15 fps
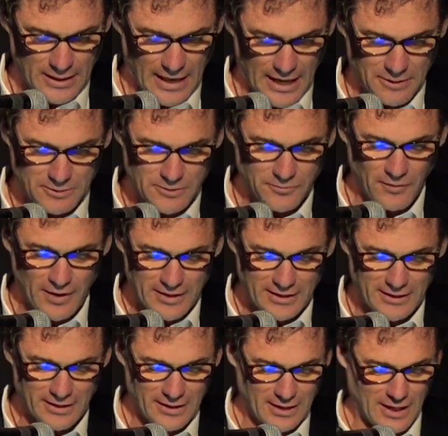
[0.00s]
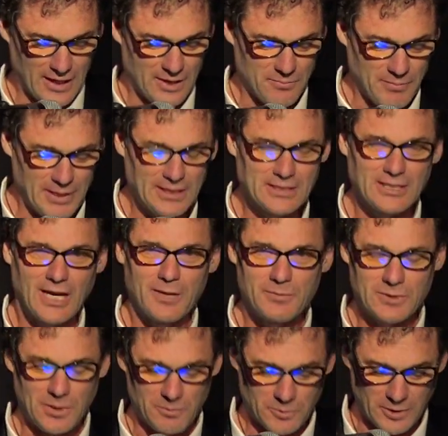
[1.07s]
And it's funny, many times
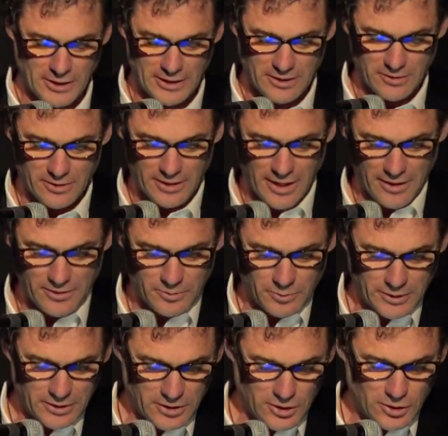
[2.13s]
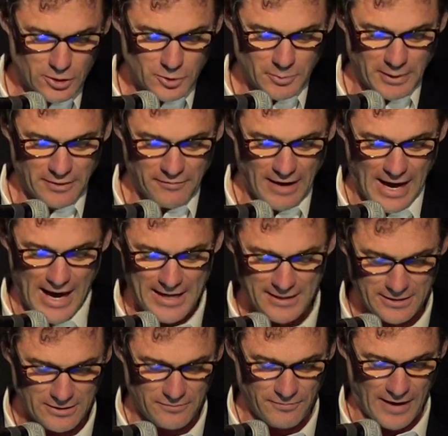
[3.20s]
some critic or another would accuse me of
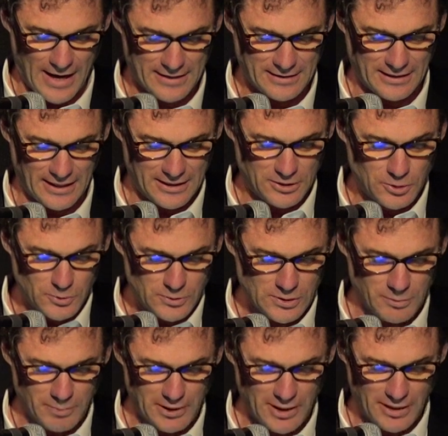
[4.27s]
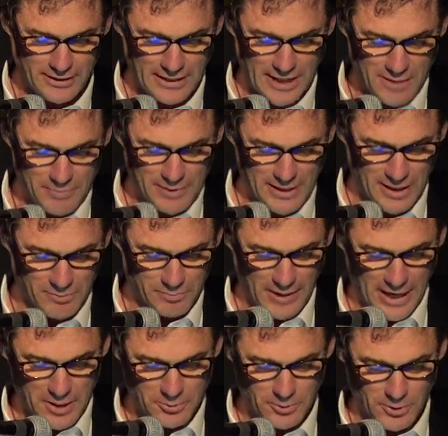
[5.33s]
hiding the fact that I used to be on the APN
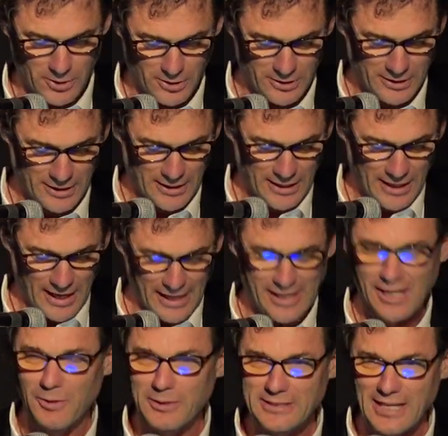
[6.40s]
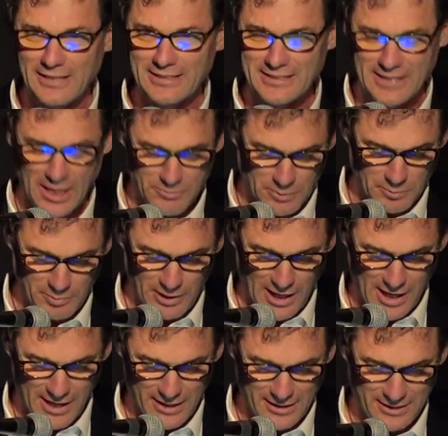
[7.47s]
payroll. And I always had the same
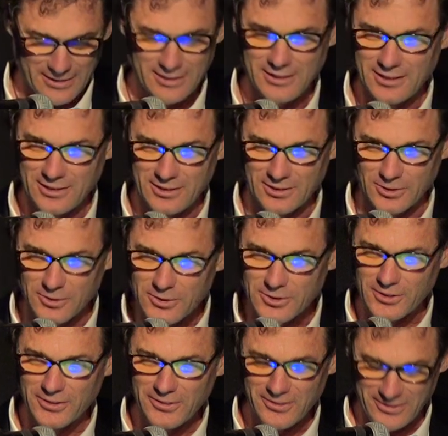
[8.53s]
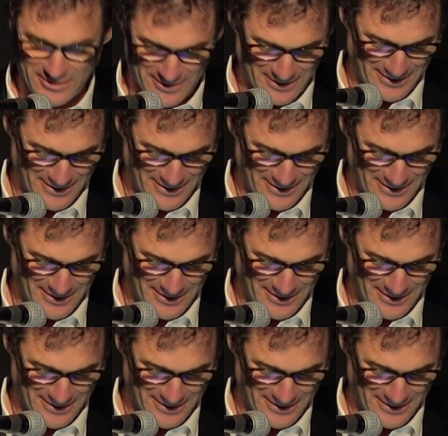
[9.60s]
reply, used to?